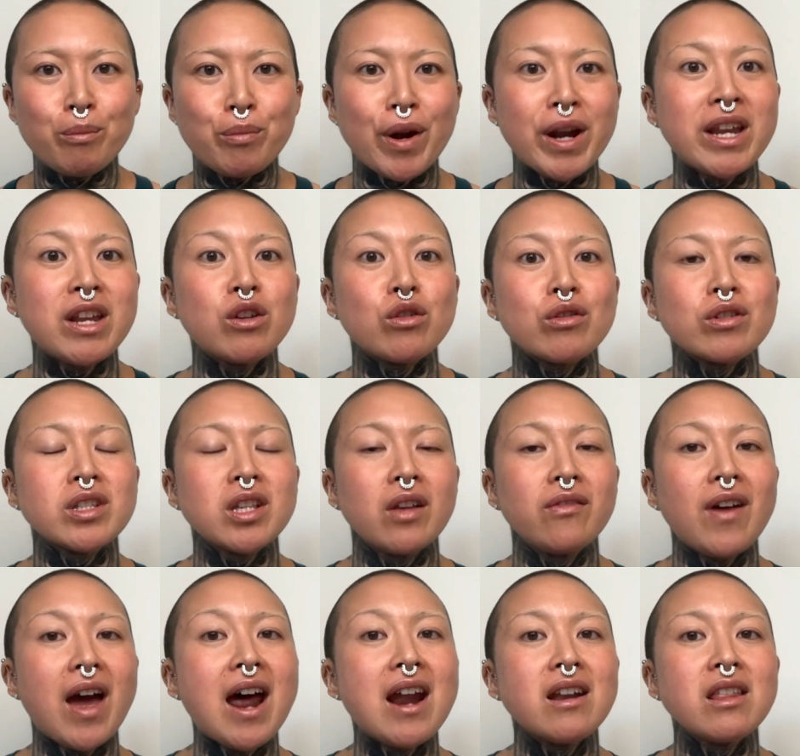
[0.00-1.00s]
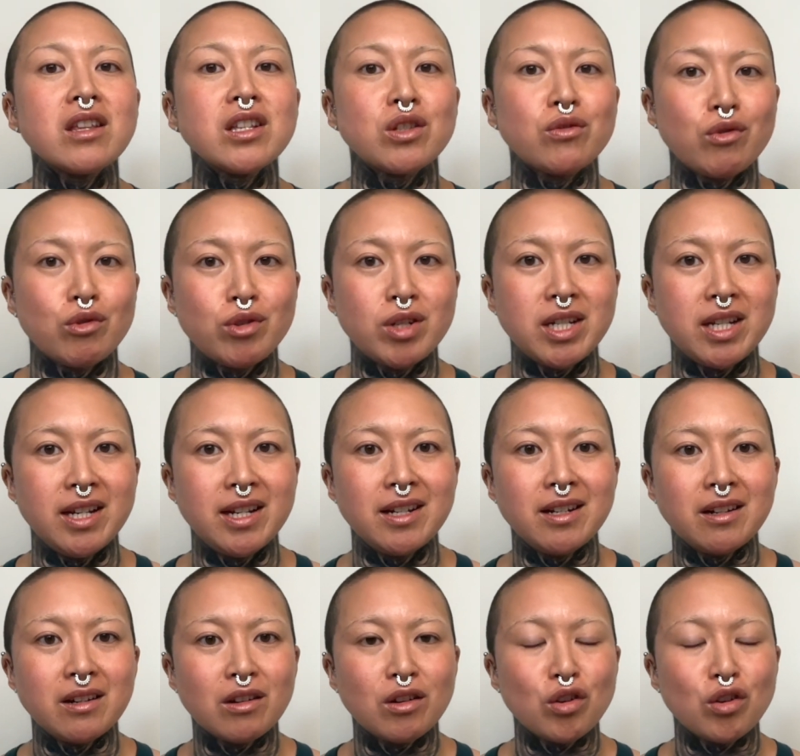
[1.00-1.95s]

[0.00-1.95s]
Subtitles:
breaking yourself out of this routine.